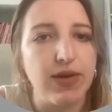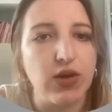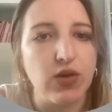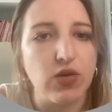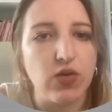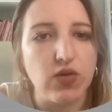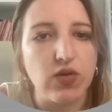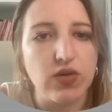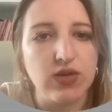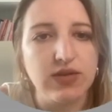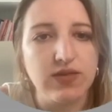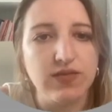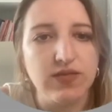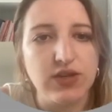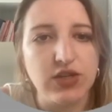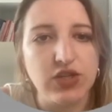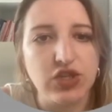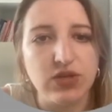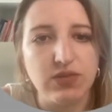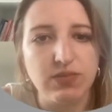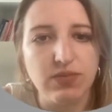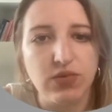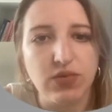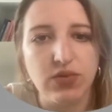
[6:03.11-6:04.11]
goals and
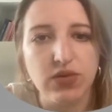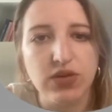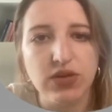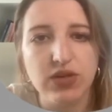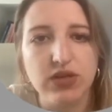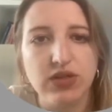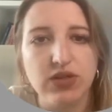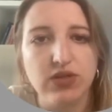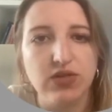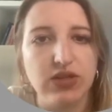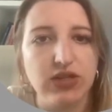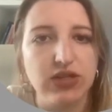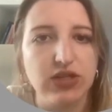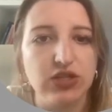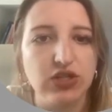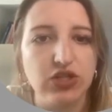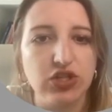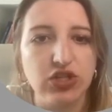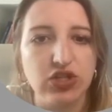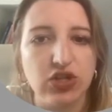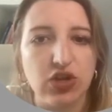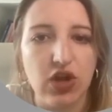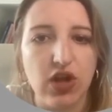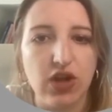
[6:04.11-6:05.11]
vision board. So this is
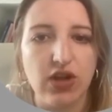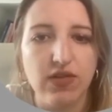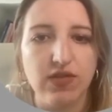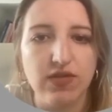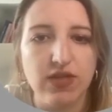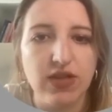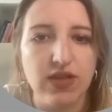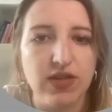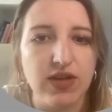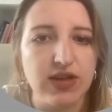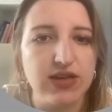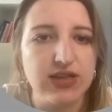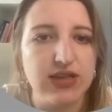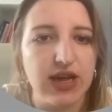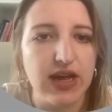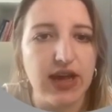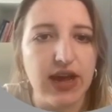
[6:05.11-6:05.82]
just all the things I